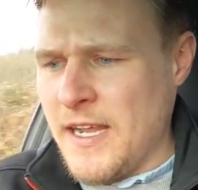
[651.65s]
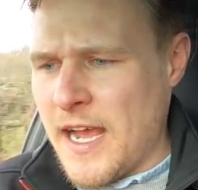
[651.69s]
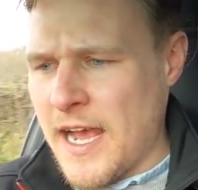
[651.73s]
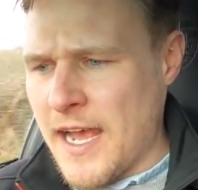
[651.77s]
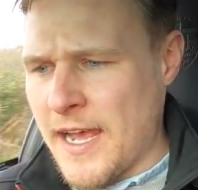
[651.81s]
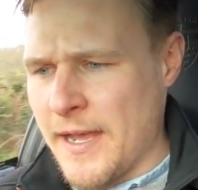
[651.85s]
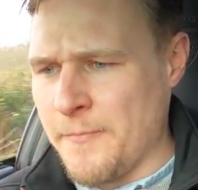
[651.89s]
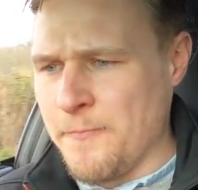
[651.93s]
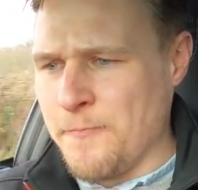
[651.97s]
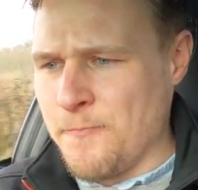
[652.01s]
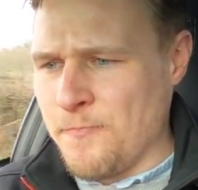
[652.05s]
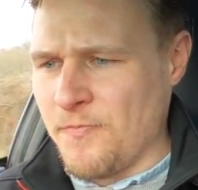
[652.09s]

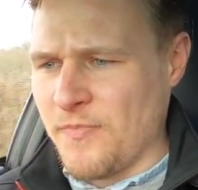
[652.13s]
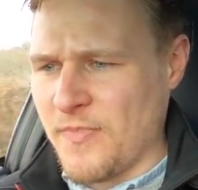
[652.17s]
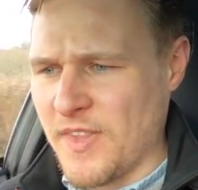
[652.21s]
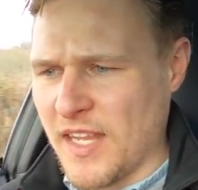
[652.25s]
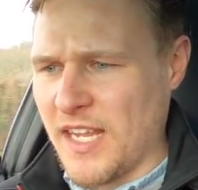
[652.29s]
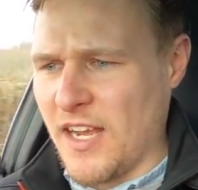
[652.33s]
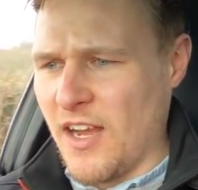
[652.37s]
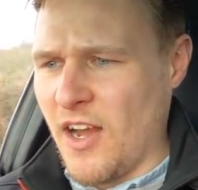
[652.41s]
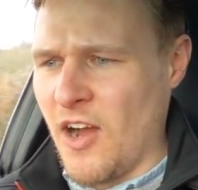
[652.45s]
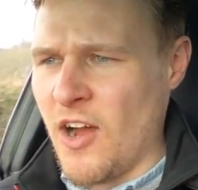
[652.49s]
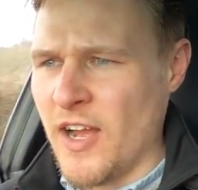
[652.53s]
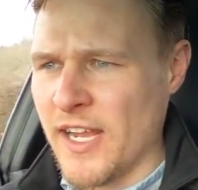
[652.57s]

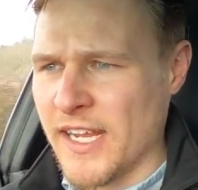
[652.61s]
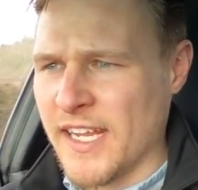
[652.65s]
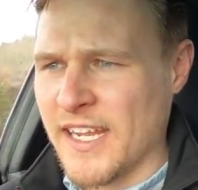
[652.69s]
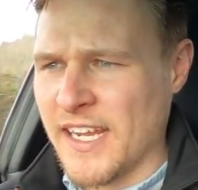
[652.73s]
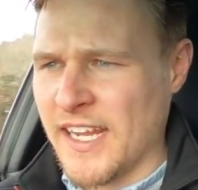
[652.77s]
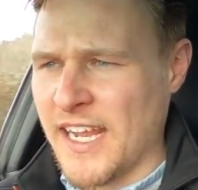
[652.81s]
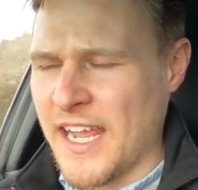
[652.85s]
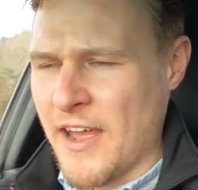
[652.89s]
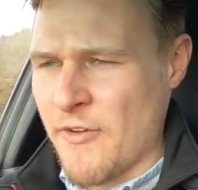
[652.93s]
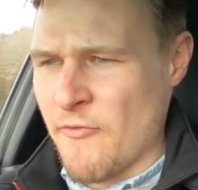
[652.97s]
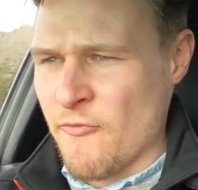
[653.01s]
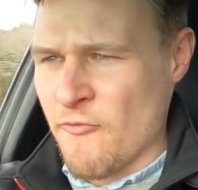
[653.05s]
I
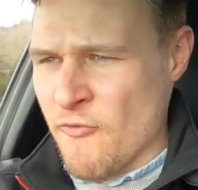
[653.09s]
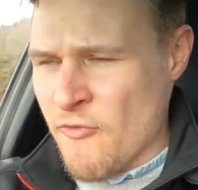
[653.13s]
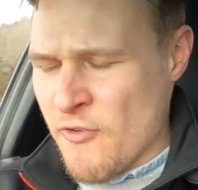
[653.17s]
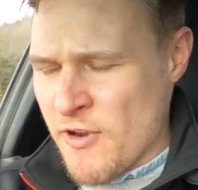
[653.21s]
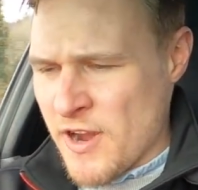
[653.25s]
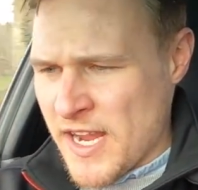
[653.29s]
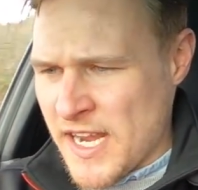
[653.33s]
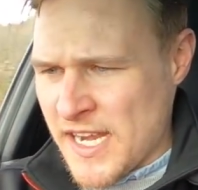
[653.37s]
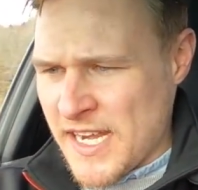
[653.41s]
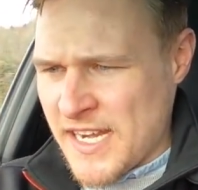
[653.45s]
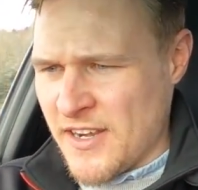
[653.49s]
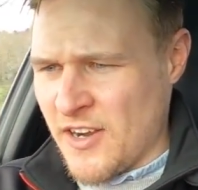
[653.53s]
can get
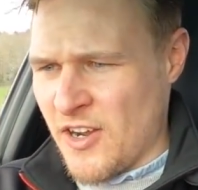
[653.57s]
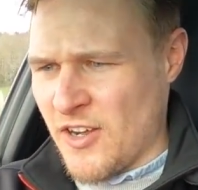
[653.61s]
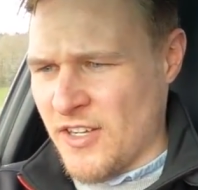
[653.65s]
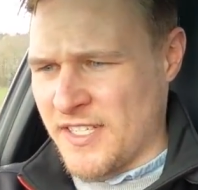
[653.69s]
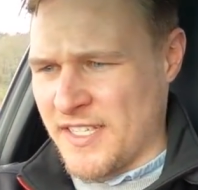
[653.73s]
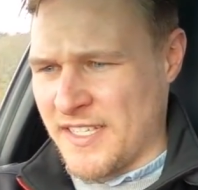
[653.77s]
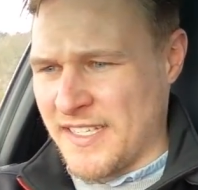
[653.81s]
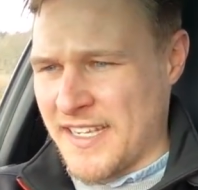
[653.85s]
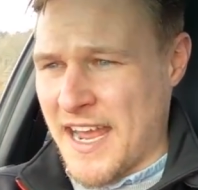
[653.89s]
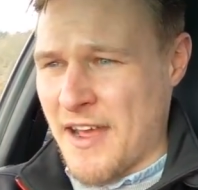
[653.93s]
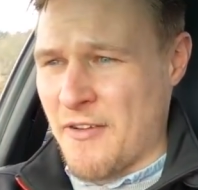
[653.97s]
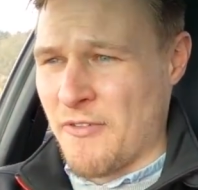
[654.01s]
really
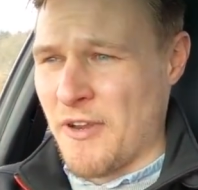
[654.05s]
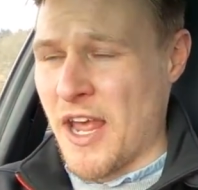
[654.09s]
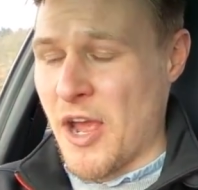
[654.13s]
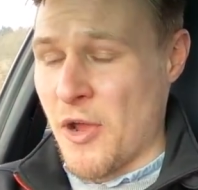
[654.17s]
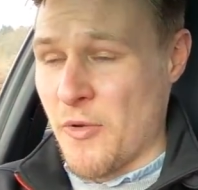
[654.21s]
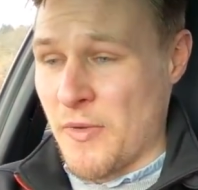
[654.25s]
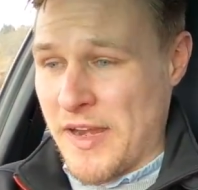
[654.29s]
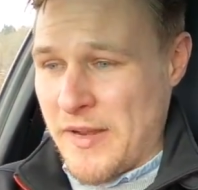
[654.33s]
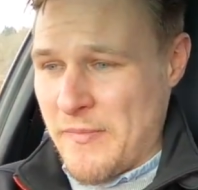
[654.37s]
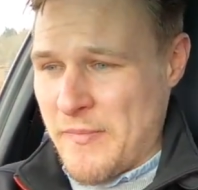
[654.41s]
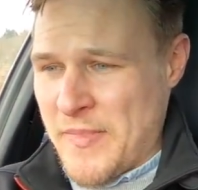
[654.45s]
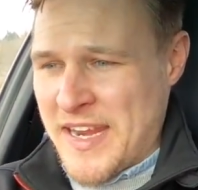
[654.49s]
nice and down
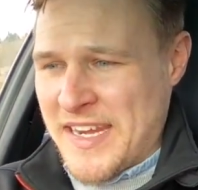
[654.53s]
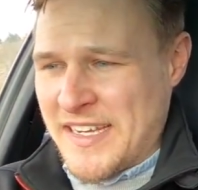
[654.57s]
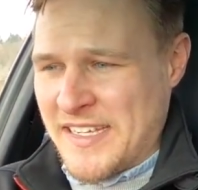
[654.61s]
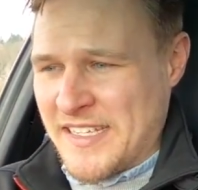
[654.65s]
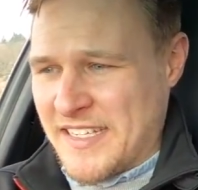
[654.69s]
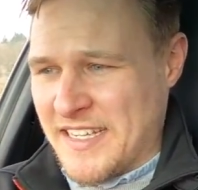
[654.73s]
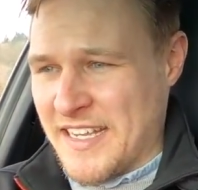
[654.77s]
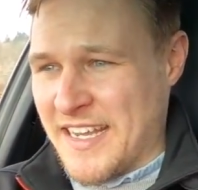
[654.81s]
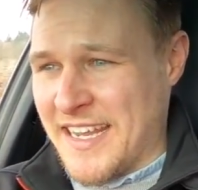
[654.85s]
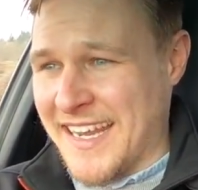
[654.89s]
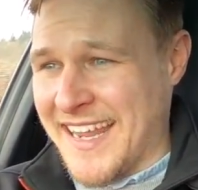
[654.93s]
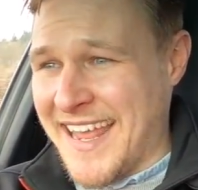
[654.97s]
low, and it
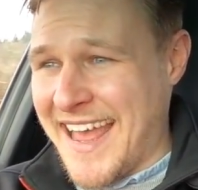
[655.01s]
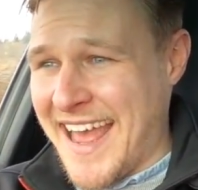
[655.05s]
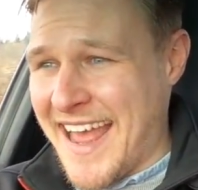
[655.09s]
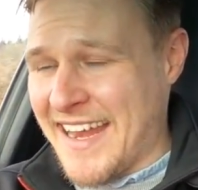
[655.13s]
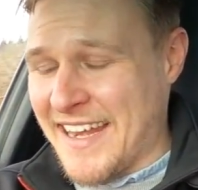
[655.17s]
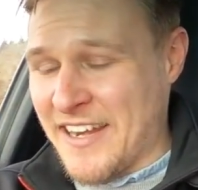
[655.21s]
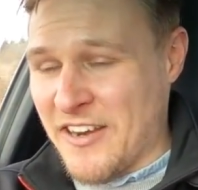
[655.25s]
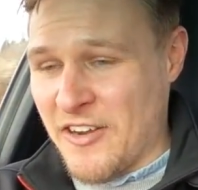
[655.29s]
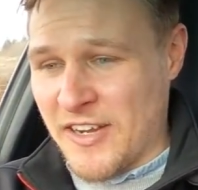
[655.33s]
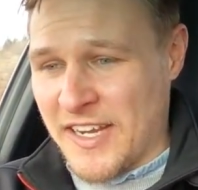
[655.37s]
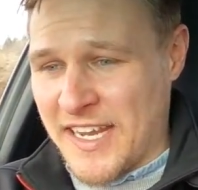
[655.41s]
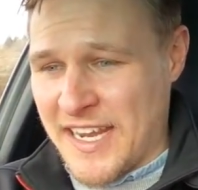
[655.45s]
means that
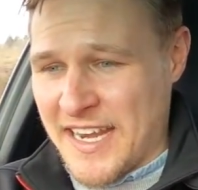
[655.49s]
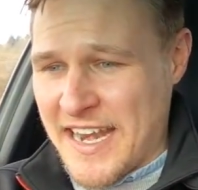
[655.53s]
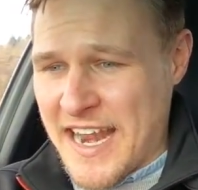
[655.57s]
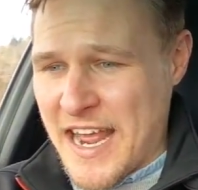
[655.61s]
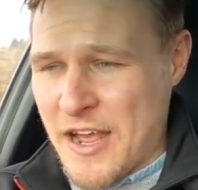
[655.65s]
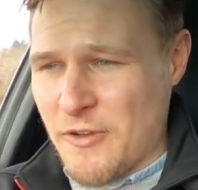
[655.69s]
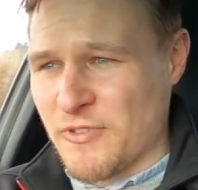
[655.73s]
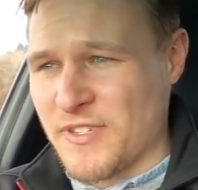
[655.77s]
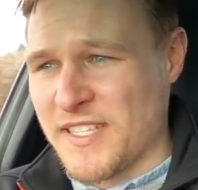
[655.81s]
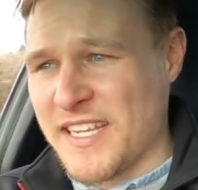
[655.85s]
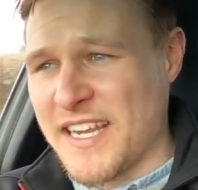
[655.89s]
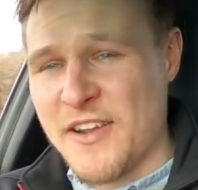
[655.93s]
again I can
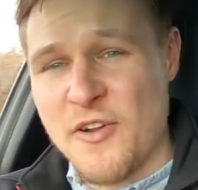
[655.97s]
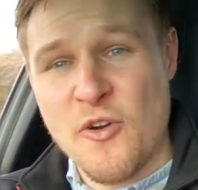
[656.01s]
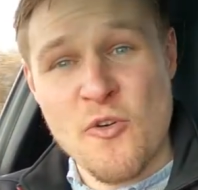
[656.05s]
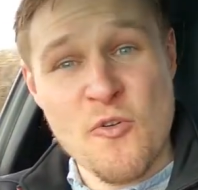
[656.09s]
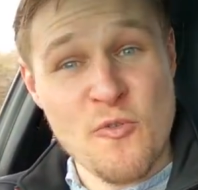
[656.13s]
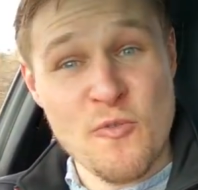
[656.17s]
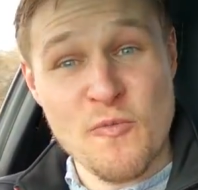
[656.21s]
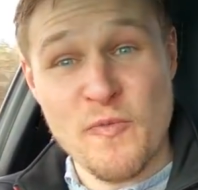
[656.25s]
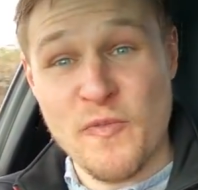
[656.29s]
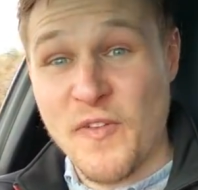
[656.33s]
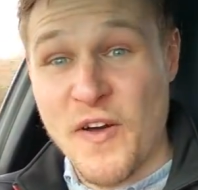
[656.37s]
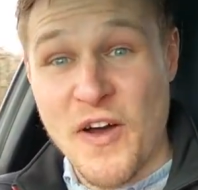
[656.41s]
now see
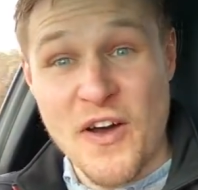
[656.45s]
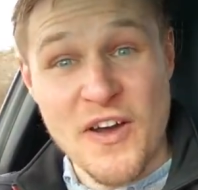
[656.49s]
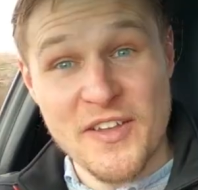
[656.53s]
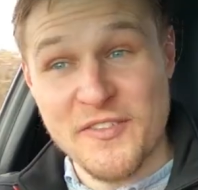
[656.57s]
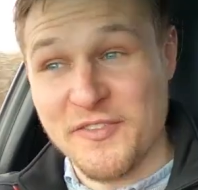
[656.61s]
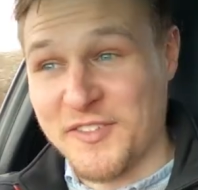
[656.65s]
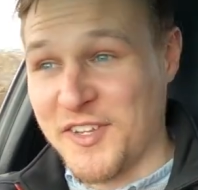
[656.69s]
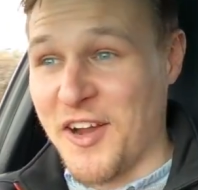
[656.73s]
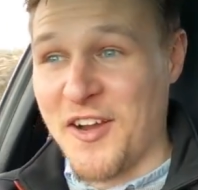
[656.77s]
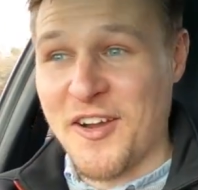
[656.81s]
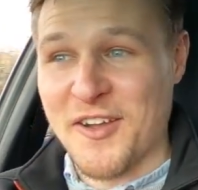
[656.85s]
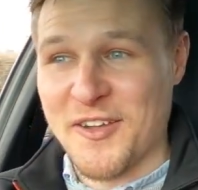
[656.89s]
all
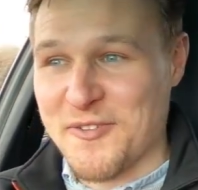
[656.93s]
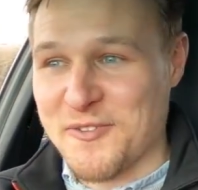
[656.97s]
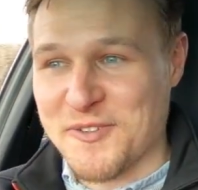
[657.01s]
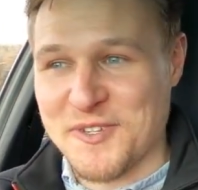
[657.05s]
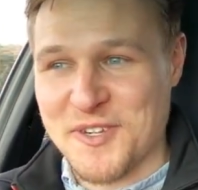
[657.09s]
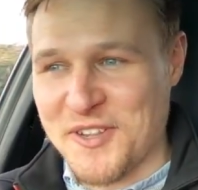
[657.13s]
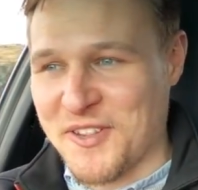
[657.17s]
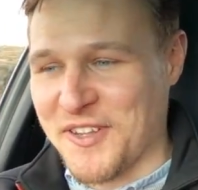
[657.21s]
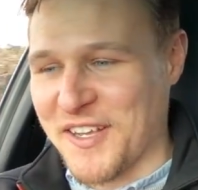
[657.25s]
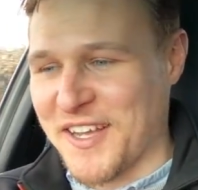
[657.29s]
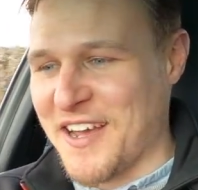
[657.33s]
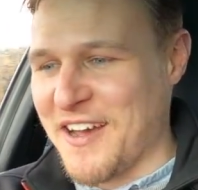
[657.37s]
5
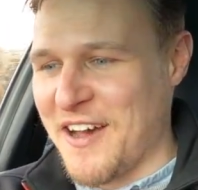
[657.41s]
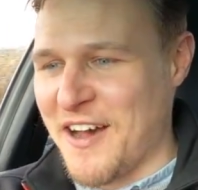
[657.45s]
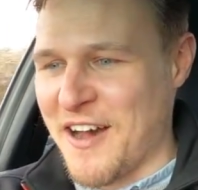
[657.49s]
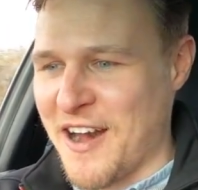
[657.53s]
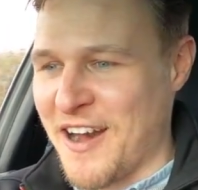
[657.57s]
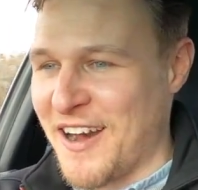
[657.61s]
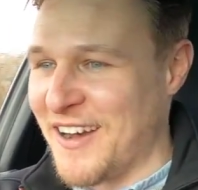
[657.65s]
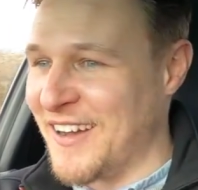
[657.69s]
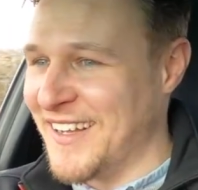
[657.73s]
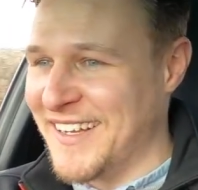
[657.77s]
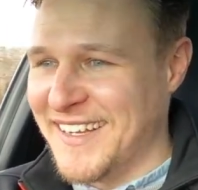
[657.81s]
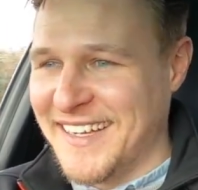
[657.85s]
dials on the
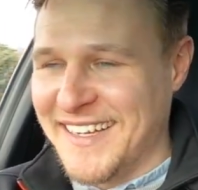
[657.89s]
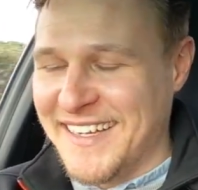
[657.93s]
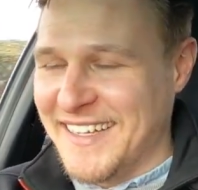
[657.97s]
car.